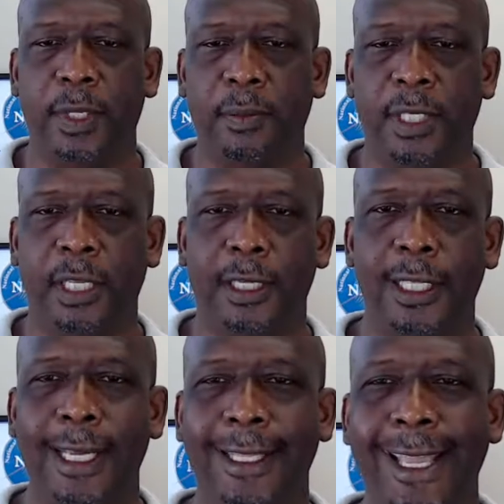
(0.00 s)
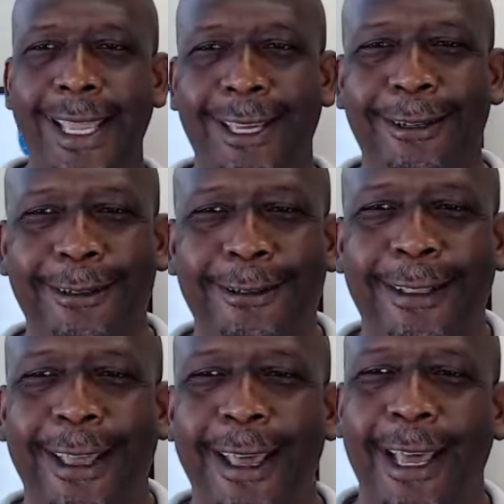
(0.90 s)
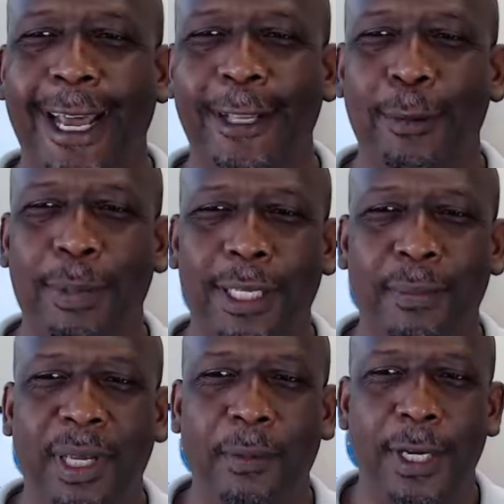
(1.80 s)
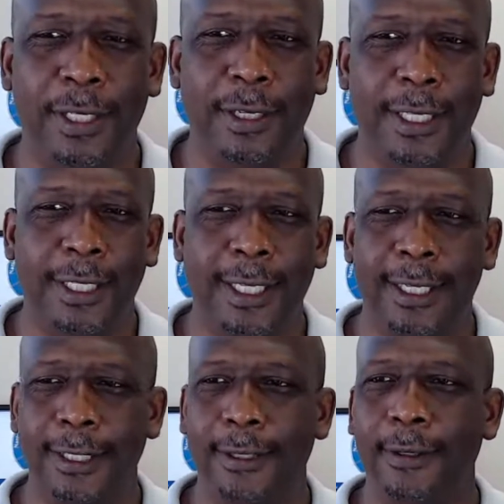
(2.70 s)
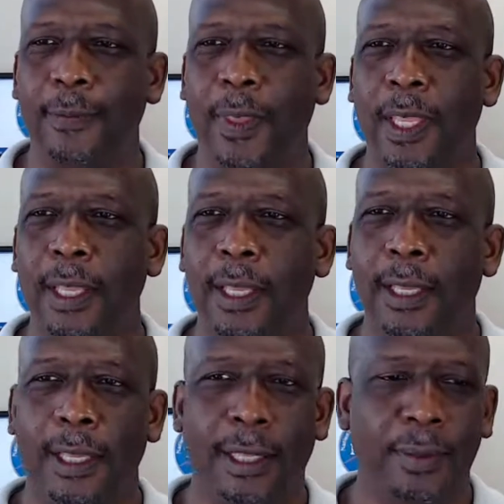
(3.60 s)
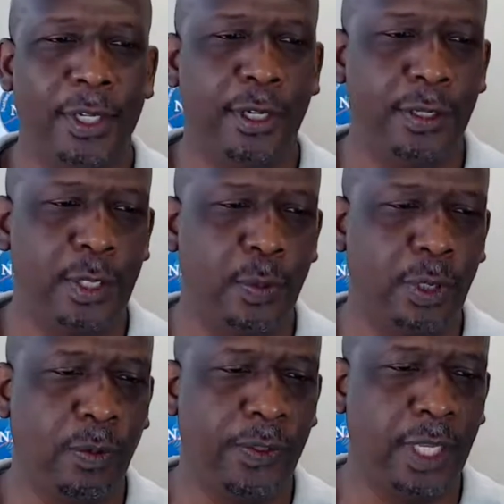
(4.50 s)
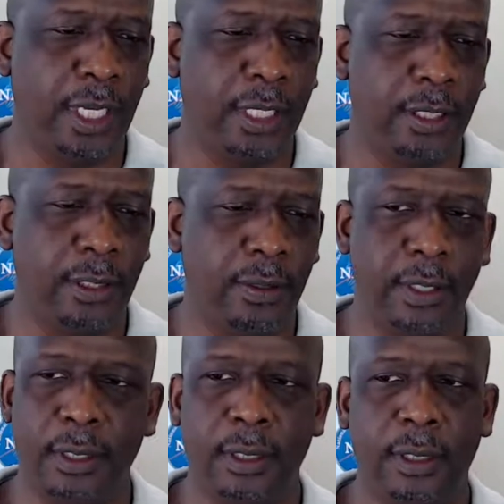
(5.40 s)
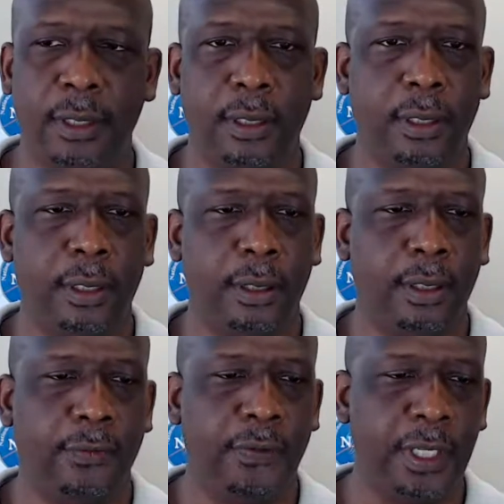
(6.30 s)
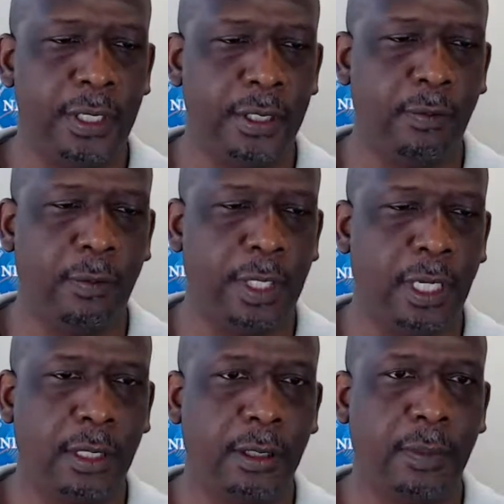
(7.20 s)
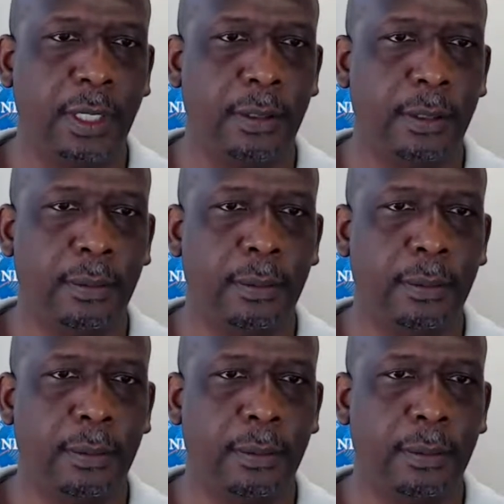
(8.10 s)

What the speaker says: I'm gonna tell you that now. I don't plan to memorize all these things here. And let me share this window with you guys too then, so you can see what we're talking about.